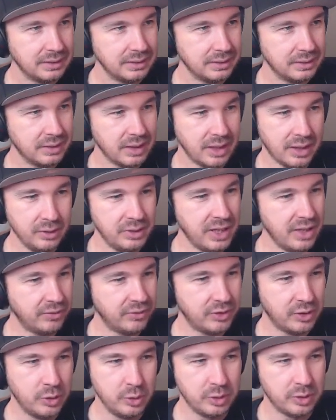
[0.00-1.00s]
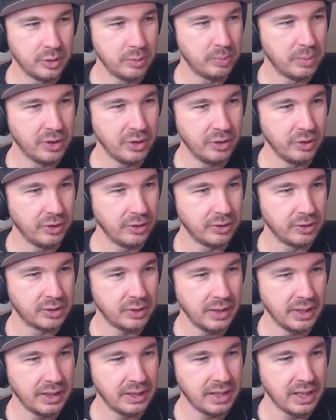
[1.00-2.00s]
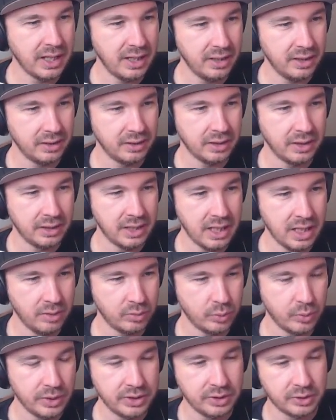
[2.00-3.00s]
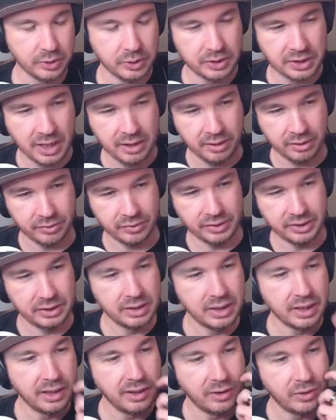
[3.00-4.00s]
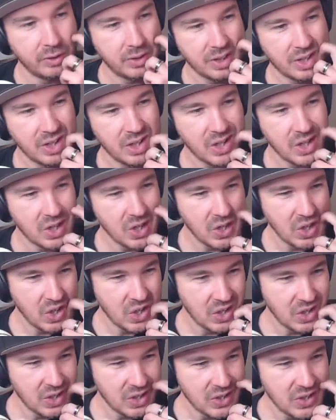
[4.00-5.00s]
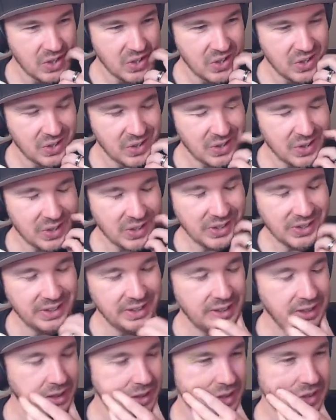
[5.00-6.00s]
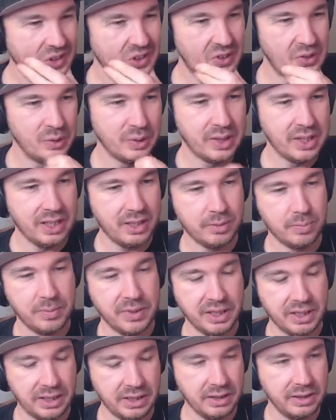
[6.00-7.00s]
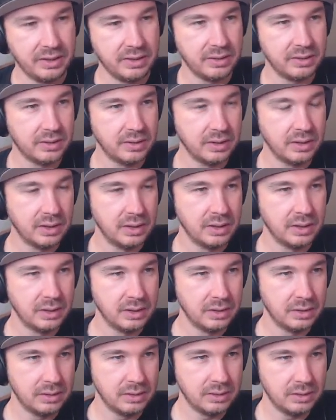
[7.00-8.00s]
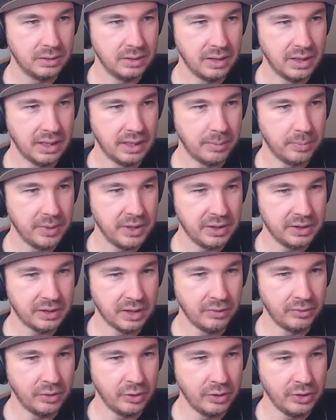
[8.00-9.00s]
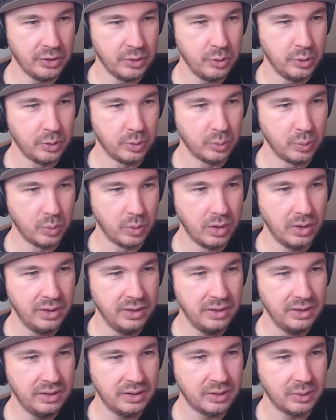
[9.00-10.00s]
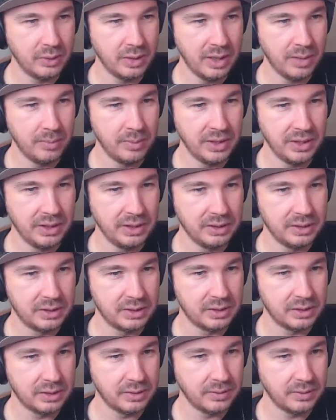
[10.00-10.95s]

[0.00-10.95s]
I only have 2 superiors, so I can't research out of it now. I need to get me, yeah, because I've already used 1, so that means